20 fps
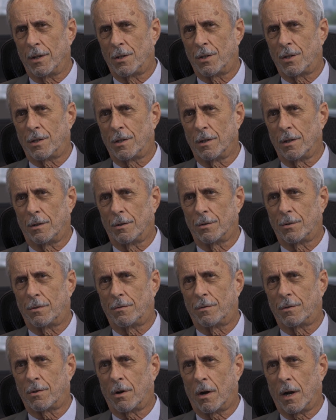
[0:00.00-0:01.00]
is still
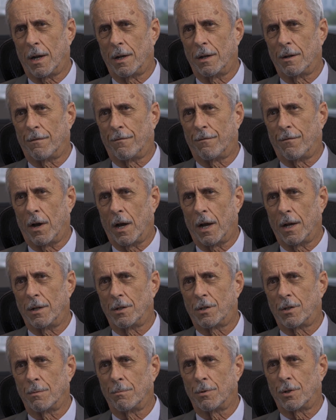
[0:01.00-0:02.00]
trying to
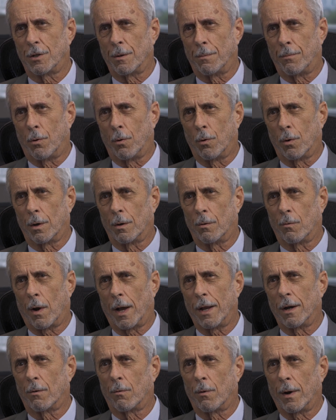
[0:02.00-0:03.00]
find some support
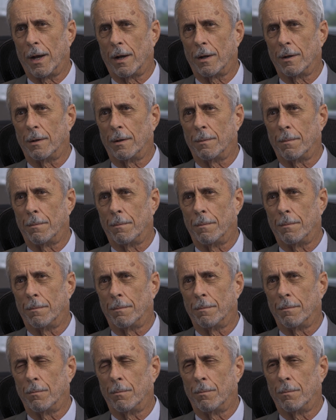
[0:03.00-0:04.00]
right around
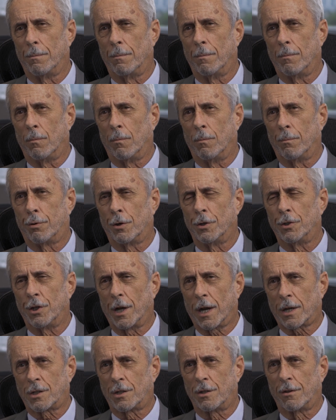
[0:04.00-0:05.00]

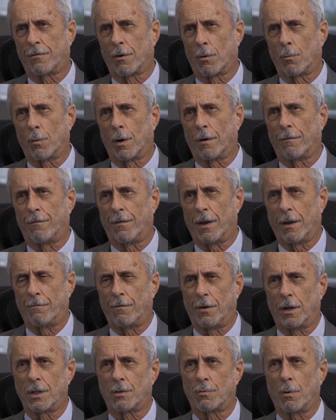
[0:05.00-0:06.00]
projections for where Fed
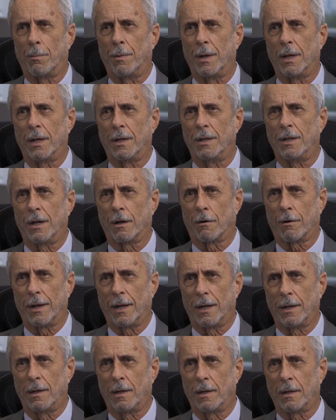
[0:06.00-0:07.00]
funds will be at year
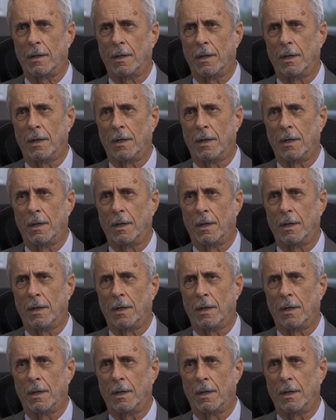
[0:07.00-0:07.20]
end.